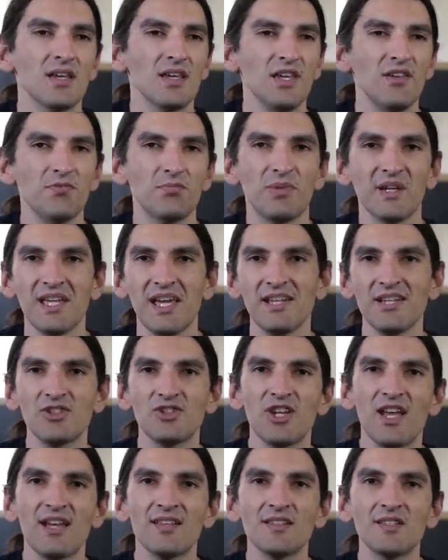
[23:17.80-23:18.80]
If by any
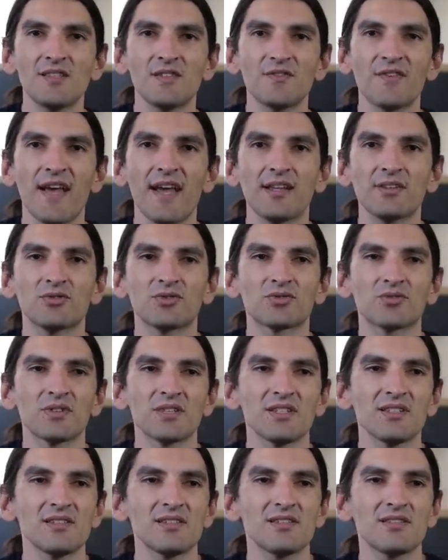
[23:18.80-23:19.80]
chance
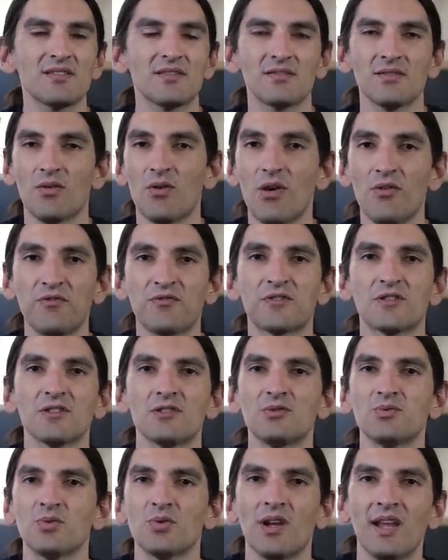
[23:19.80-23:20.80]
factories offer
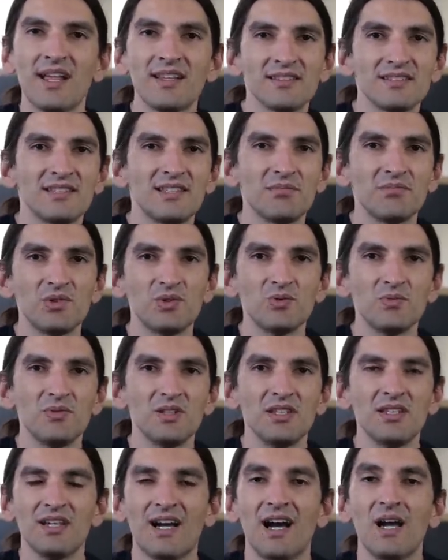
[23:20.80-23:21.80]
to lend them to
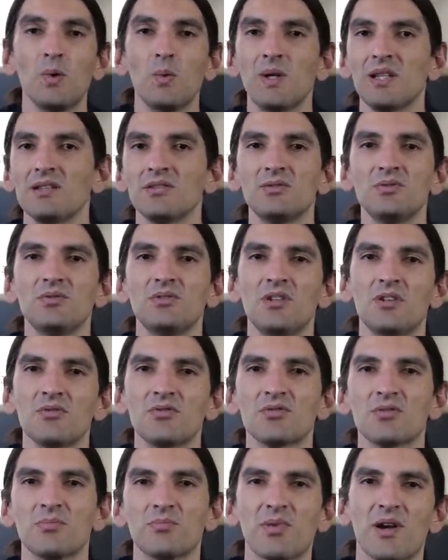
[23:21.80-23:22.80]
me, I will do
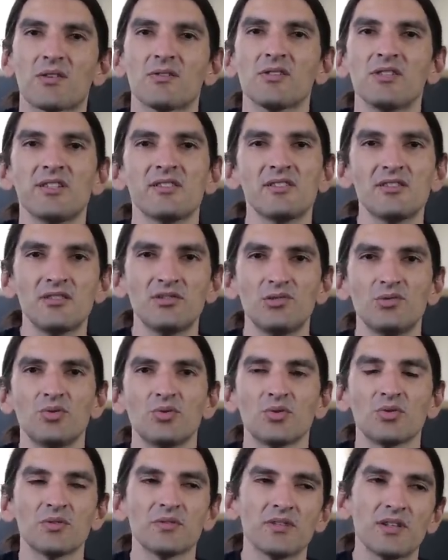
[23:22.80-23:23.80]
those comparisons
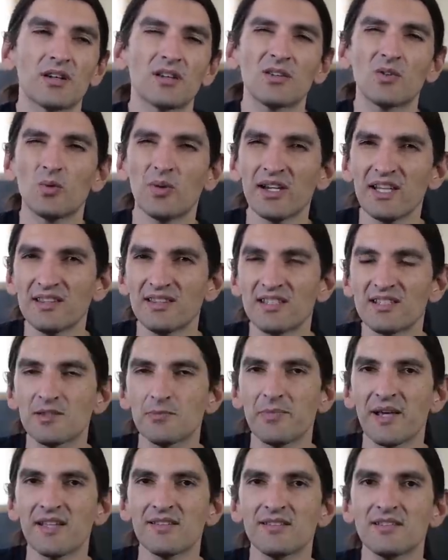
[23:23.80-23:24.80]
too. They're quite
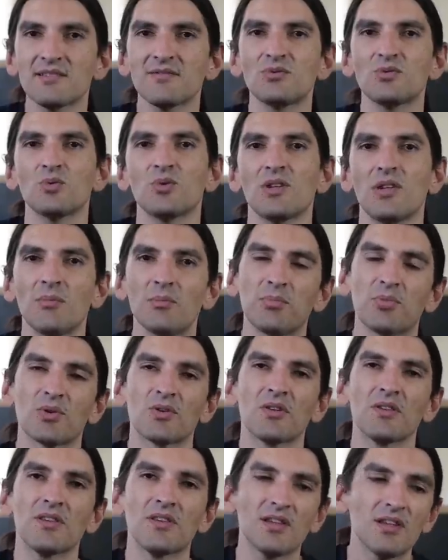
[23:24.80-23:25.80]
expensive to
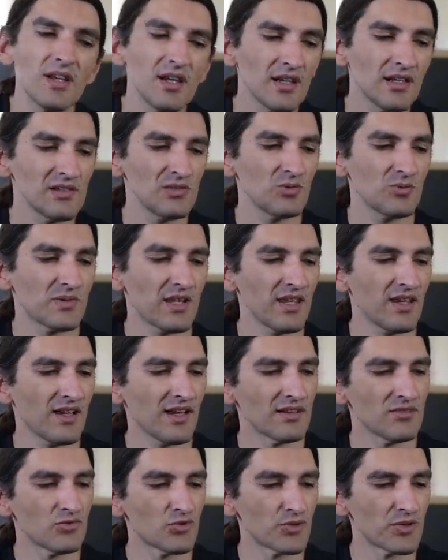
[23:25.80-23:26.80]
import to my
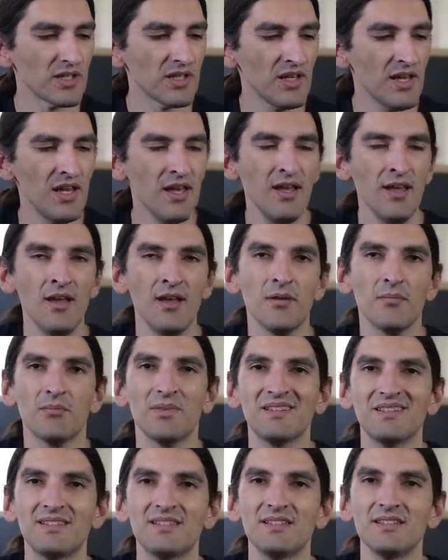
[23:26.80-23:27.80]
country.
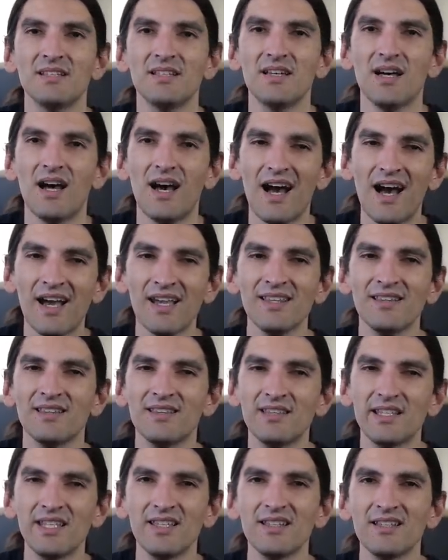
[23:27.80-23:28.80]
But I
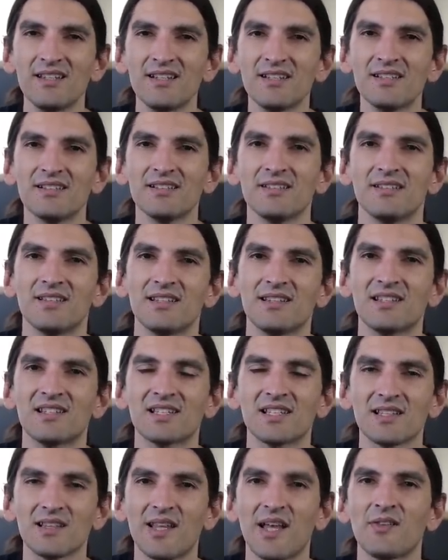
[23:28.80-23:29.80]
think that
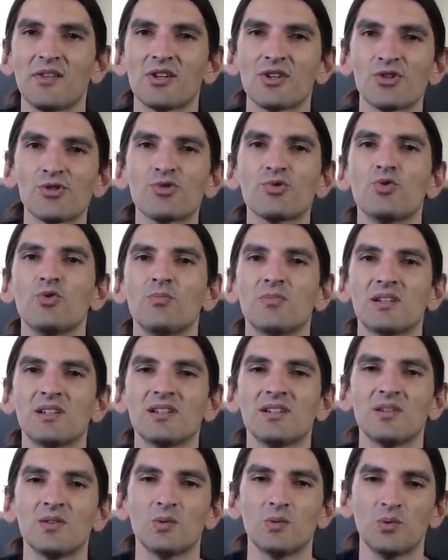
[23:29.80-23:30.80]
Ladder
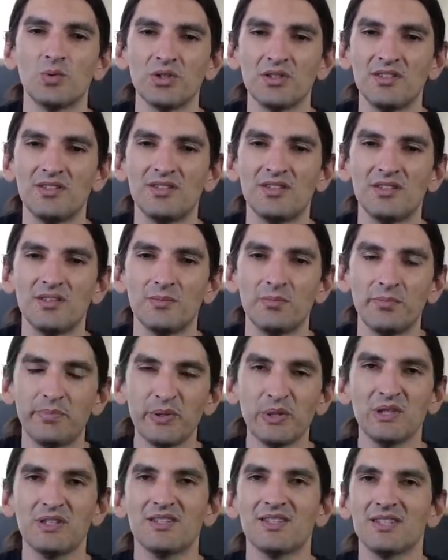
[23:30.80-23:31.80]
Schumann would
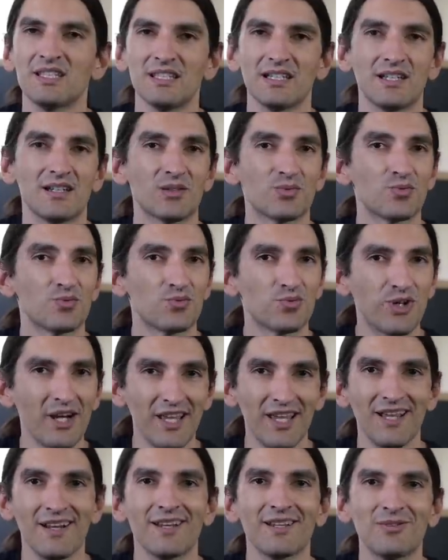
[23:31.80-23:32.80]
put a
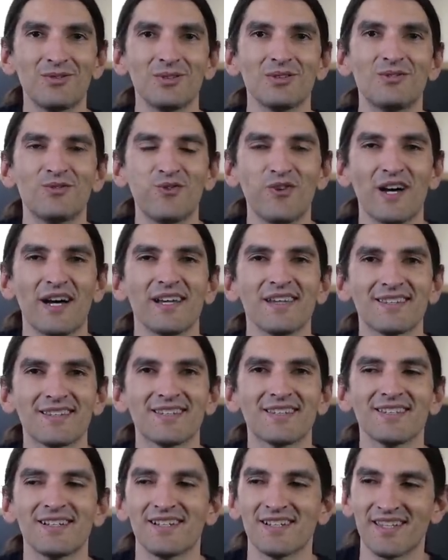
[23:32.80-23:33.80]
really good fight
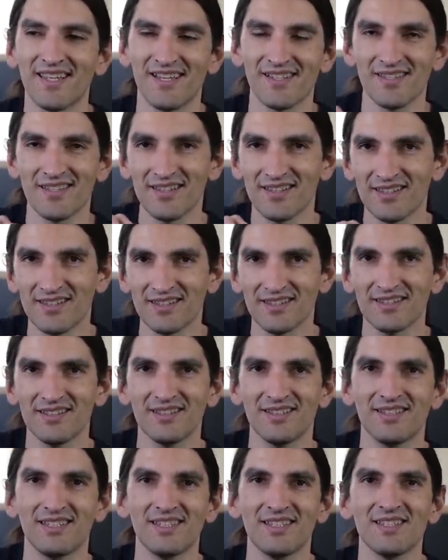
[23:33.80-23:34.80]
against
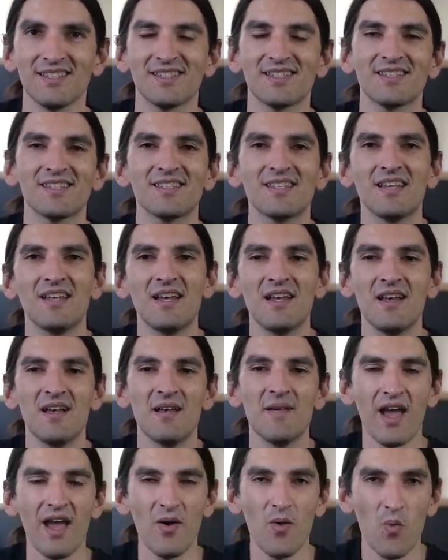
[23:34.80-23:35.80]
these
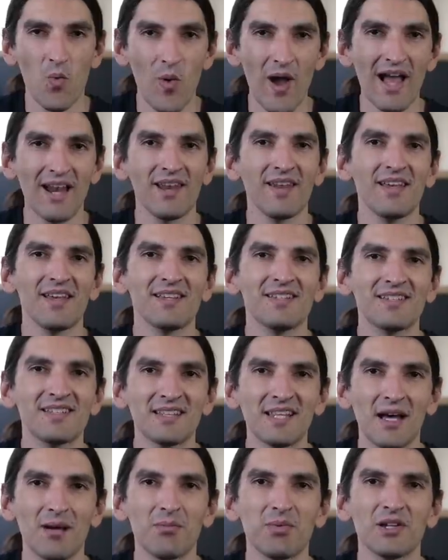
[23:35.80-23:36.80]

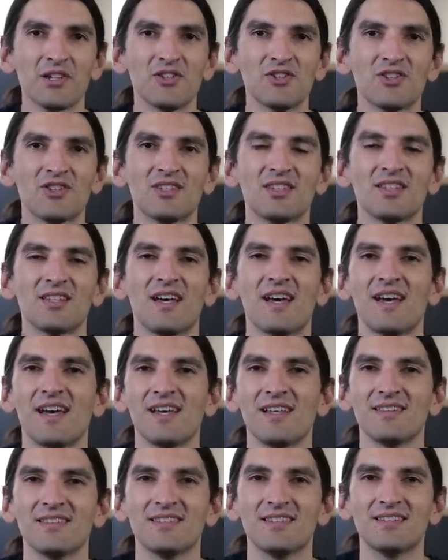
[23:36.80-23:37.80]
well-established
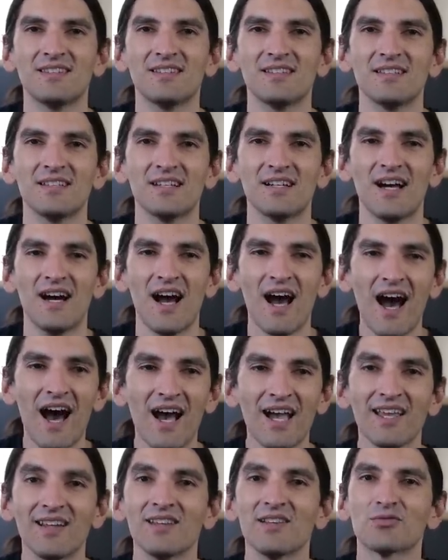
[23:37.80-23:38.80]
and
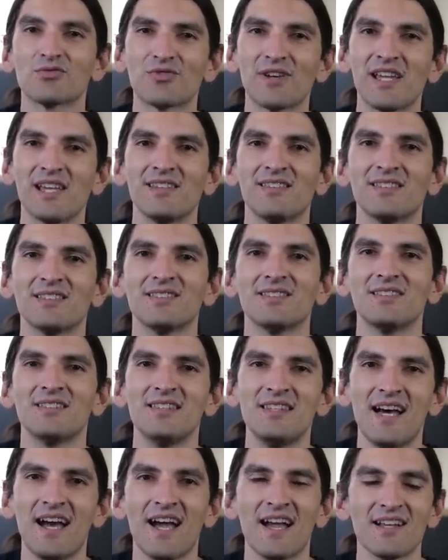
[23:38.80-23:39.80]
highly rated
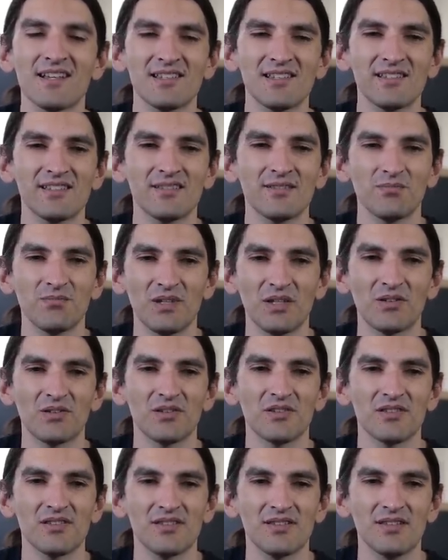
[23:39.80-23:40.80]
D A Cs,
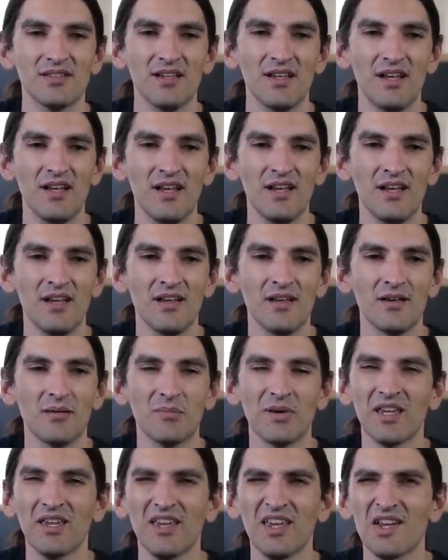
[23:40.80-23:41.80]
because
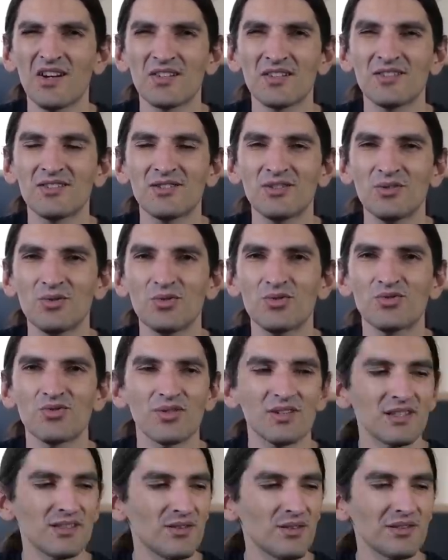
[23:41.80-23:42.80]
my ears
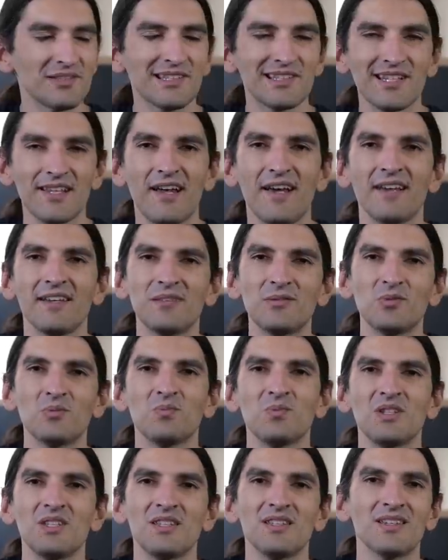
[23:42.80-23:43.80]
usually don't lie to
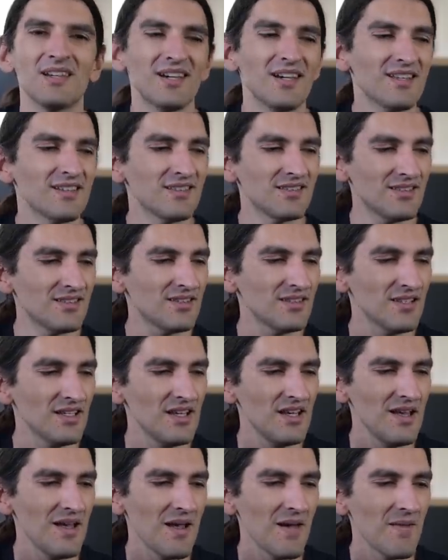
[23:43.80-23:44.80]
me, and
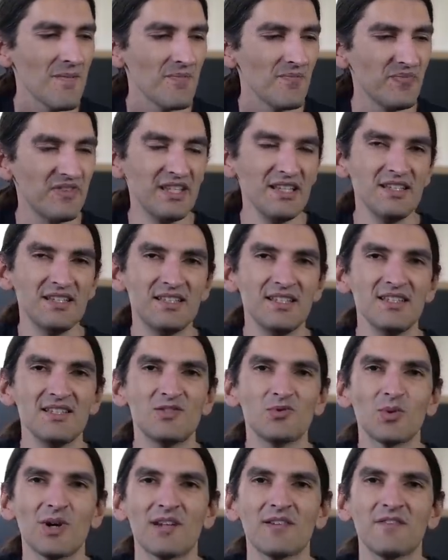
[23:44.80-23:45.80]
this is
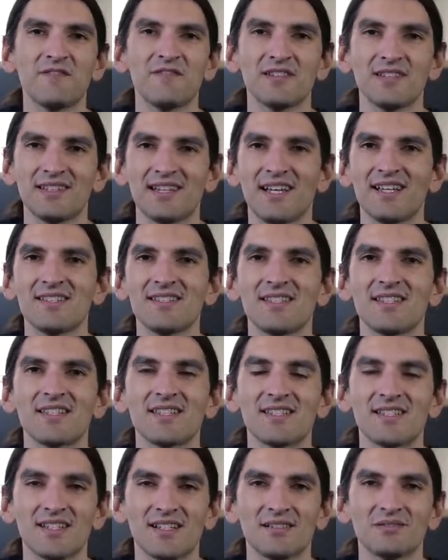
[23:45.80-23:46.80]
one fantastic
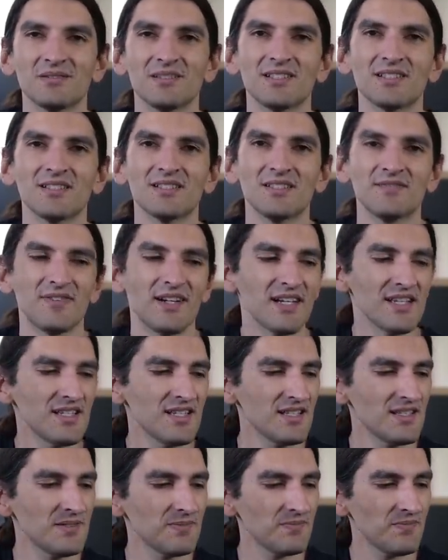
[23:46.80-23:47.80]
sounding
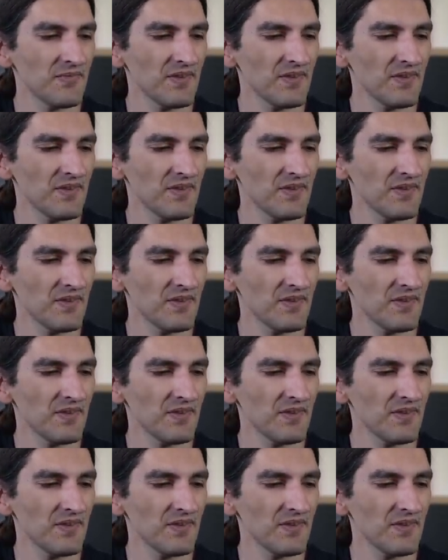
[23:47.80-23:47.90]
device.